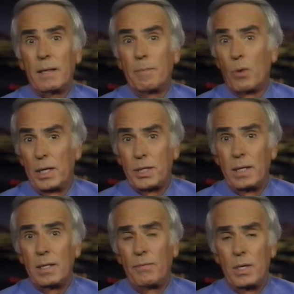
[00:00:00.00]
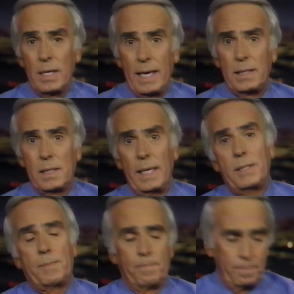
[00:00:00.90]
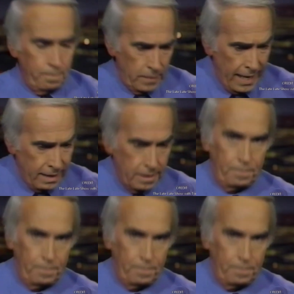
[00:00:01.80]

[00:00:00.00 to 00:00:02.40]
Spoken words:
the president of the United States. And